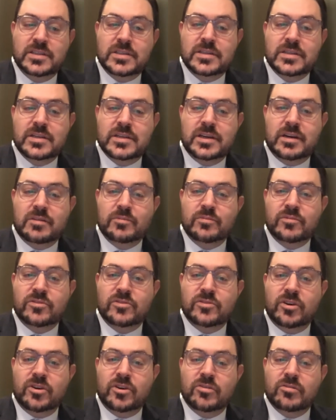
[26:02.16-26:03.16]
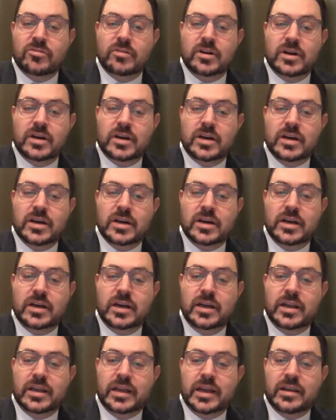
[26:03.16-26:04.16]
And
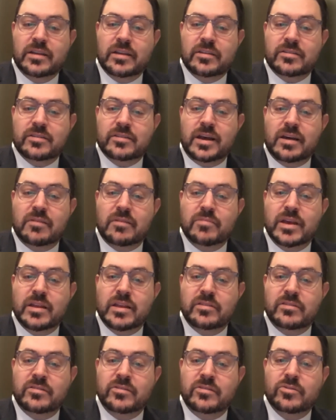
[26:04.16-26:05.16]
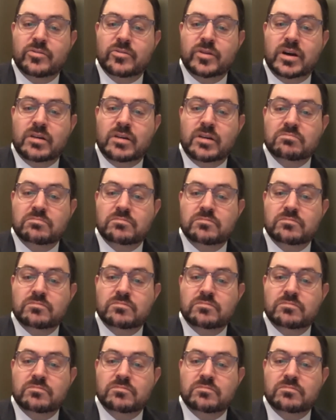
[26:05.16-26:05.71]
again, it's not meant to,